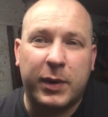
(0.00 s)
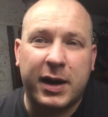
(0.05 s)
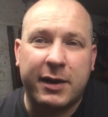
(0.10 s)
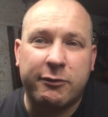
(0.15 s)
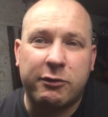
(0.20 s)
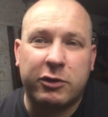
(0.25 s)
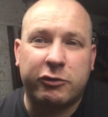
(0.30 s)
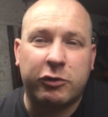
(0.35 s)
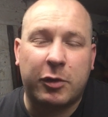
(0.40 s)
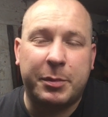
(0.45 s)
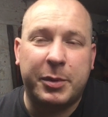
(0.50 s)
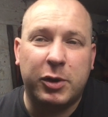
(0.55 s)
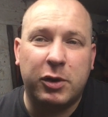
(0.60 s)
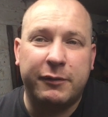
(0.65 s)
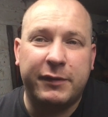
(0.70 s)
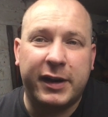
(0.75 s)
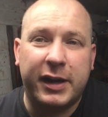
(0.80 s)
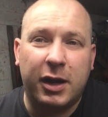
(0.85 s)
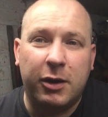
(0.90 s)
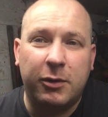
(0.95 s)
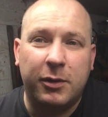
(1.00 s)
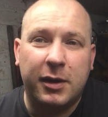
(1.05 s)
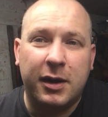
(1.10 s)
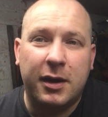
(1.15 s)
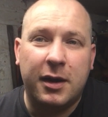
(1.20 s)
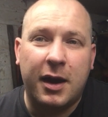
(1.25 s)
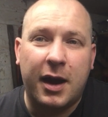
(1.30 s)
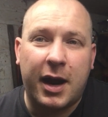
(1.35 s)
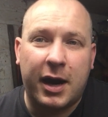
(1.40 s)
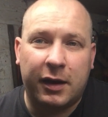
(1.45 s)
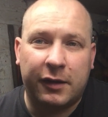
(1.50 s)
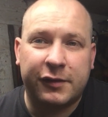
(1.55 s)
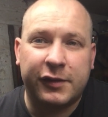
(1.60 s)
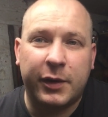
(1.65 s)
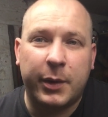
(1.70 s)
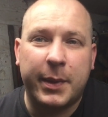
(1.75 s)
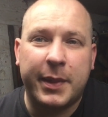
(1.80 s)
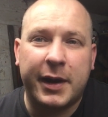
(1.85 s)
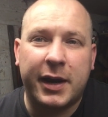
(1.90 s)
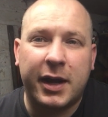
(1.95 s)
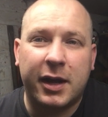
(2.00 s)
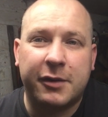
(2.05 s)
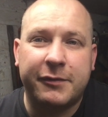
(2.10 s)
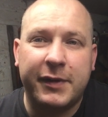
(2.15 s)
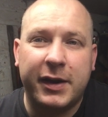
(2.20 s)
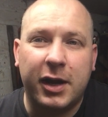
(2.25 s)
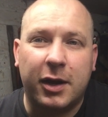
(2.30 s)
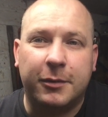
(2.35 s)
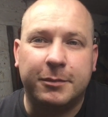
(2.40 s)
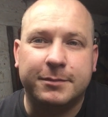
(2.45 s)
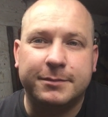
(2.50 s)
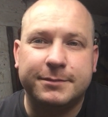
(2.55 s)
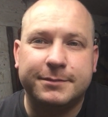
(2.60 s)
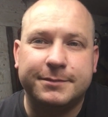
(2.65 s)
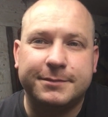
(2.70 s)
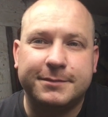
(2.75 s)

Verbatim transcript: whenever I drop a new video, and I'll see you in the next video.